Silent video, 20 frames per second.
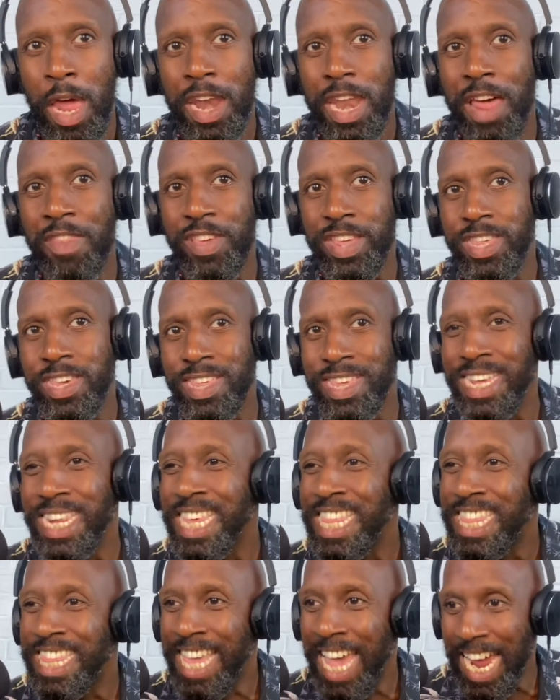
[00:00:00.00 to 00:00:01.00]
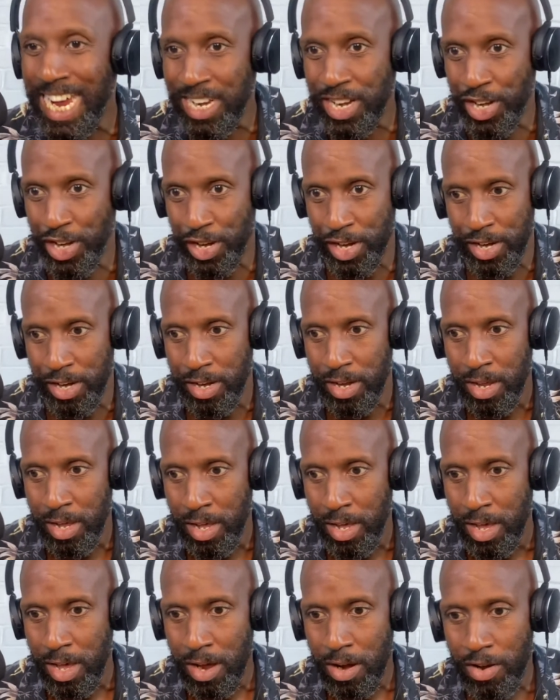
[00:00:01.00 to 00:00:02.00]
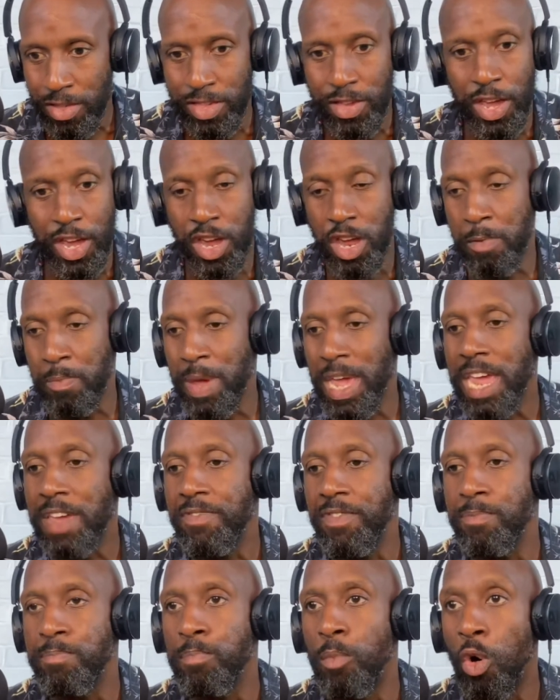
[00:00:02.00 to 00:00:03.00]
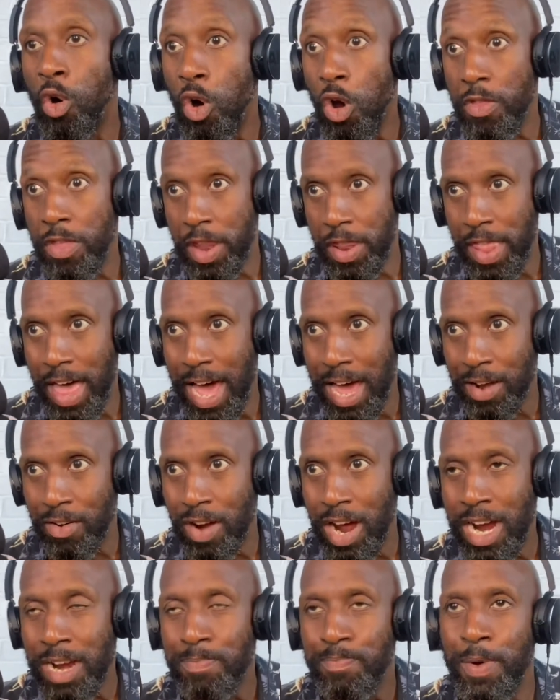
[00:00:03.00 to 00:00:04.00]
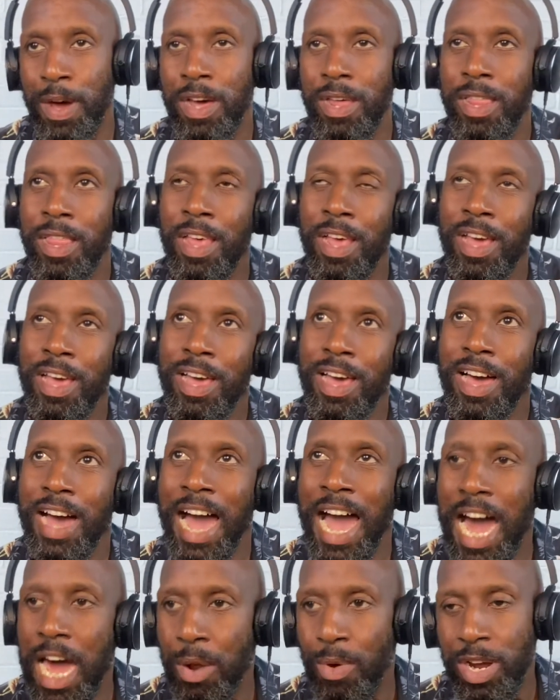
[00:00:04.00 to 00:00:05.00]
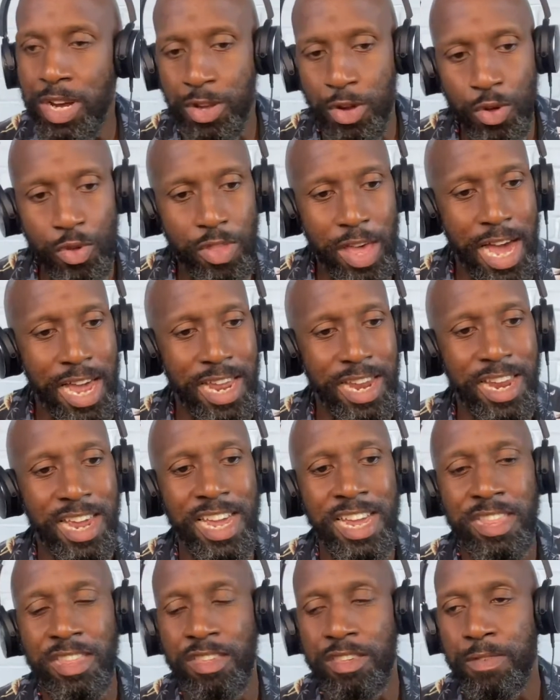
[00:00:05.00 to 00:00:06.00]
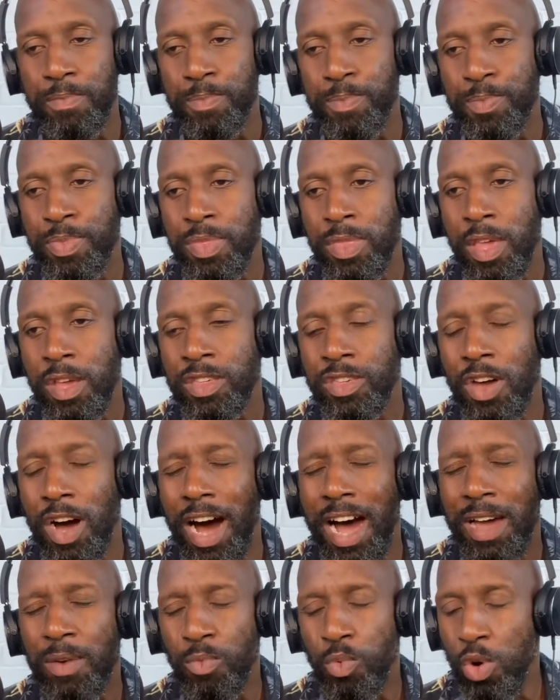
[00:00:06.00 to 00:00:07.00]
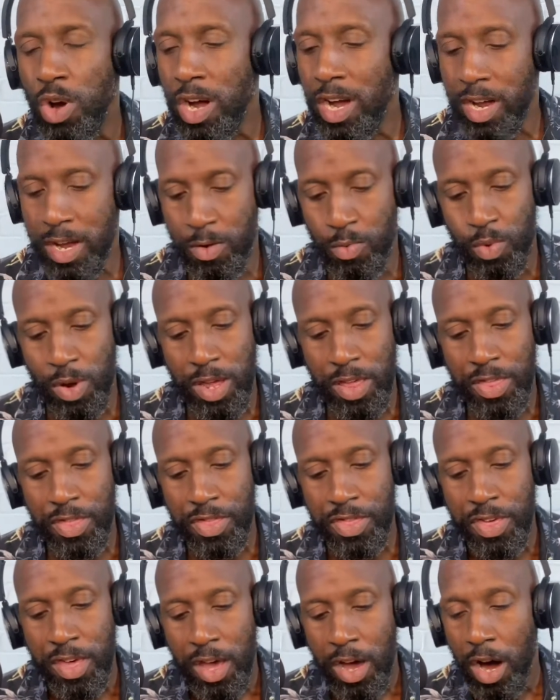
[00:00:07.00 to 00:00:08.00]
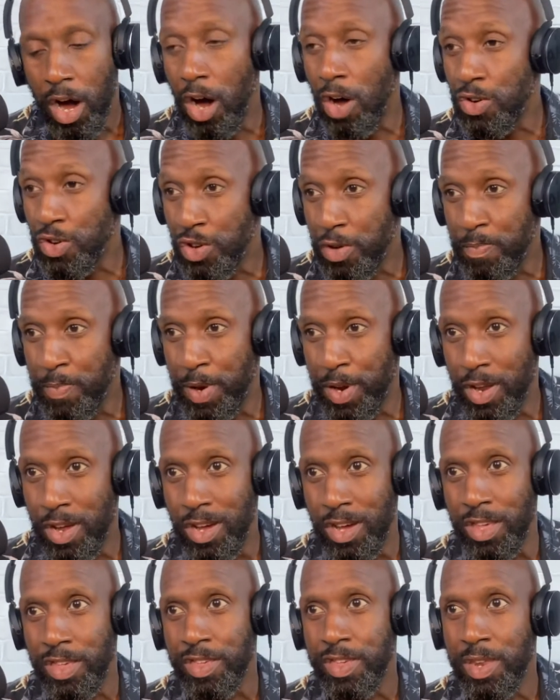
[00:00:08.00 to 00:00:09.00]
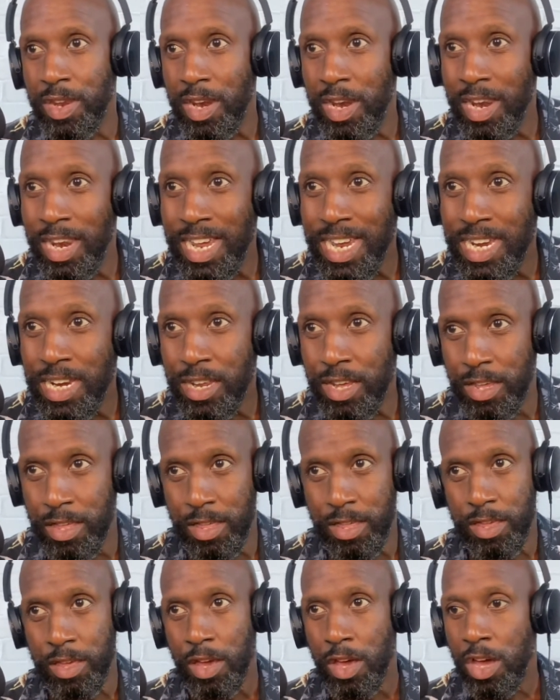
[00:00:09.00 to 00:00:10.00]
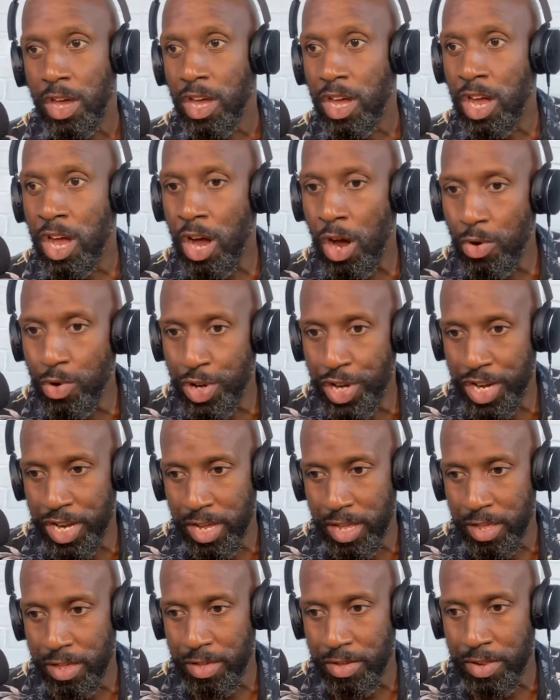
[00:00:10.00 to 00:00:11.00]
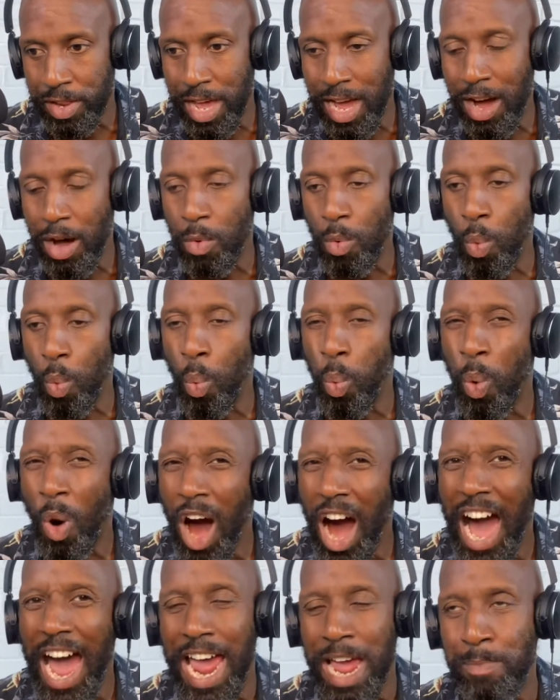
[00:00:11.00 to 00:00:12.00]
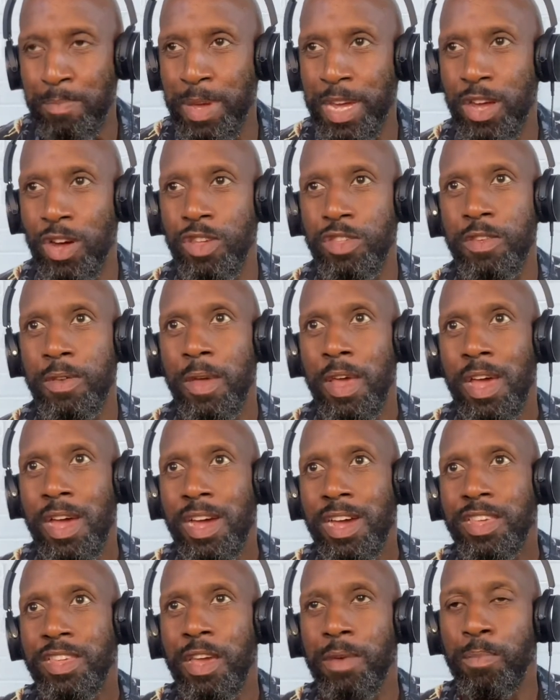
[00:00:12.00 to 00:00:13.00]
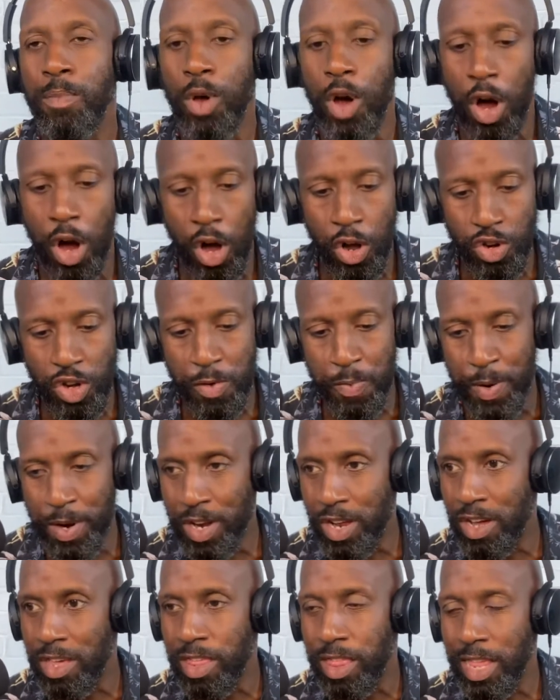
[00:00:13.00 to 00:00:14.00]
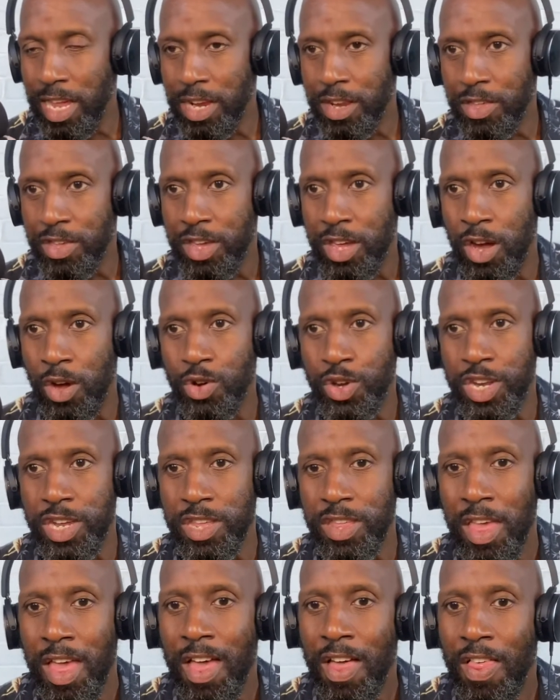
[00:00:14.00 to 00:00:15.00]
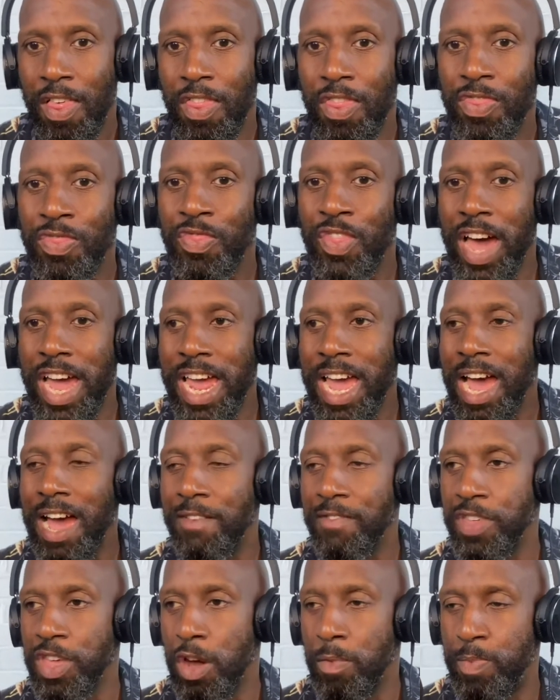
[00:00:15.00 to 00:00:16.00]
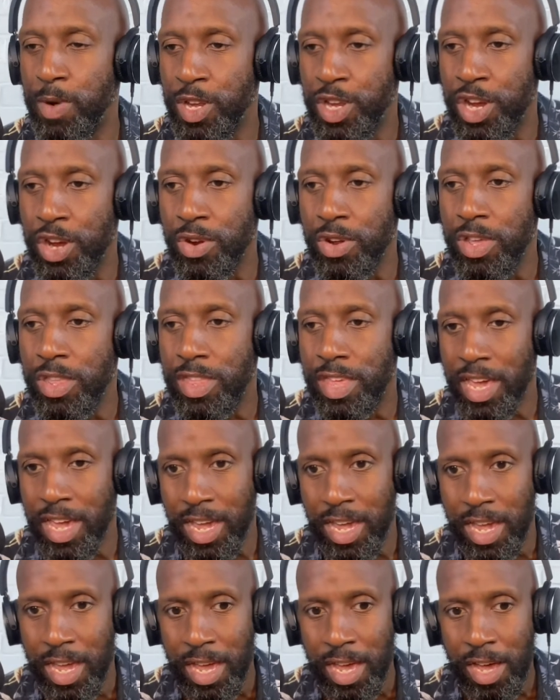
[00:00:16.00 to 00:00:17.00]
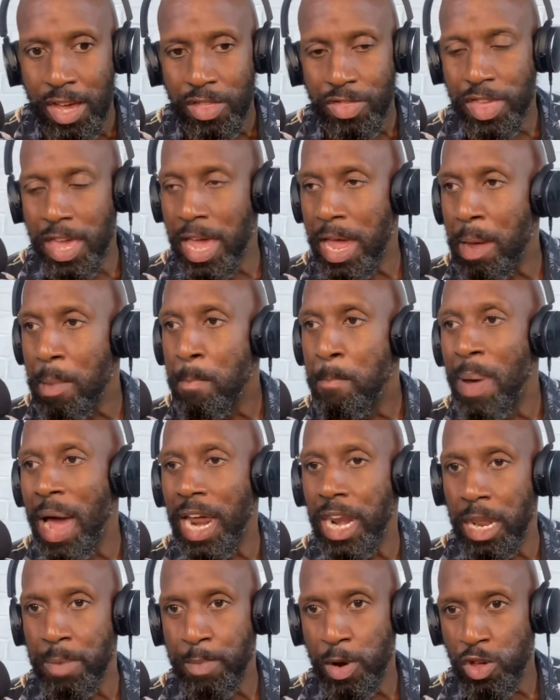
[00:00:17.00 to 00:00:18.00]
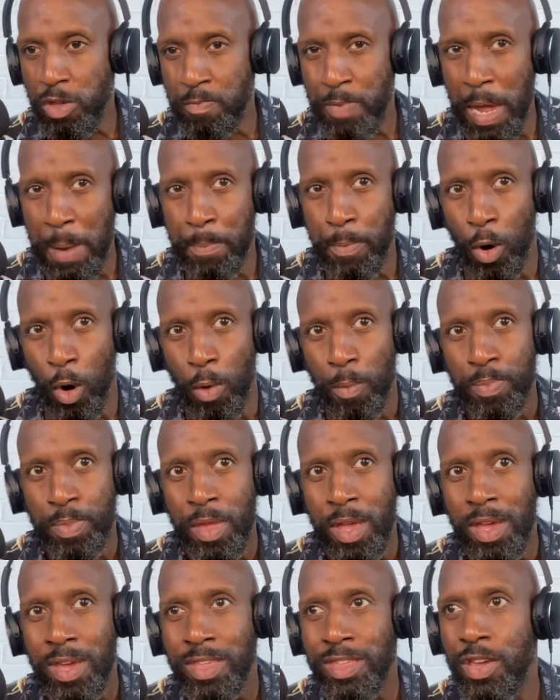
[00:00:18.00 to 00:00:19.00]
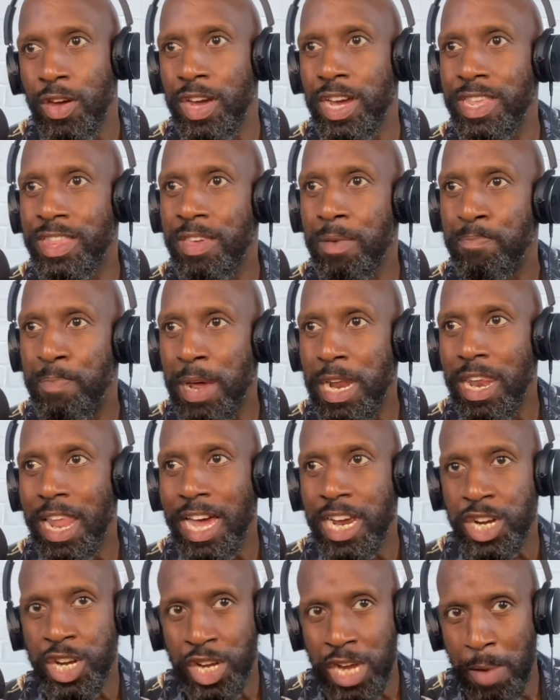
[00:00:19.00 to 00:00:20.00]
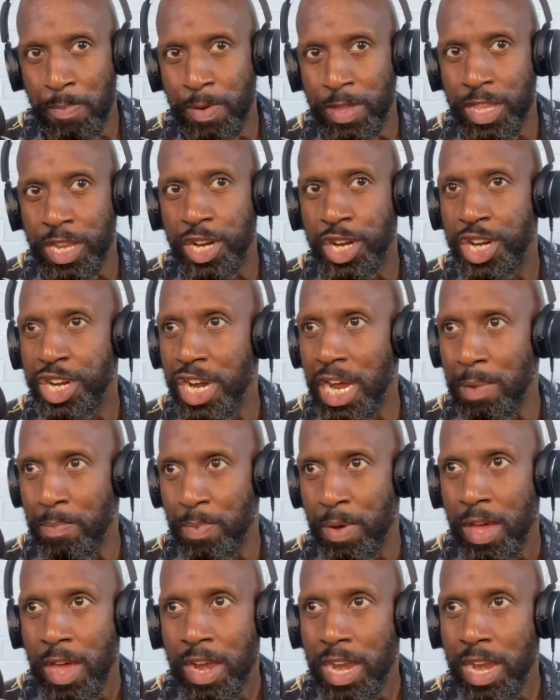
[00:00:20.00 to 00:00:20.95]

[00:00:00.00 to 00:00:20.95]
Now, this is an intention. So it could be even more than that, right? But how do I do that? It's so I work with entrepreneurs, leaders, coaches. Now, why? Because, see, entrepreneurs, leaders, coaches, they have the opportunity to impact the most people. So it's a bit like shepherds and sheep.